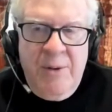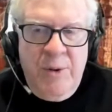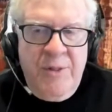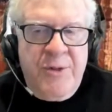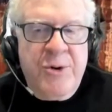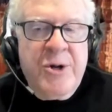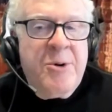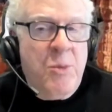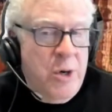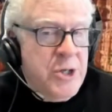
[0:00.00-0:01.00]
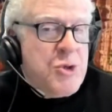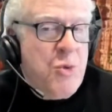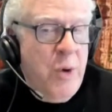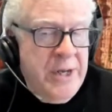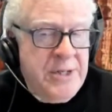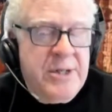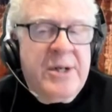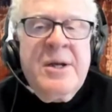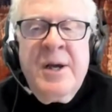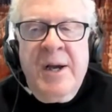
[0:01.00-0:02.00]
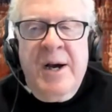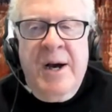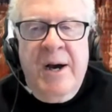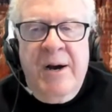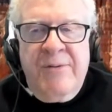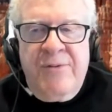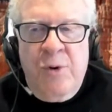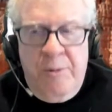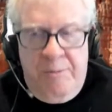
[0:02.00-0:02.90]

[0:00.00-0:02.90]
not 130, but 120 for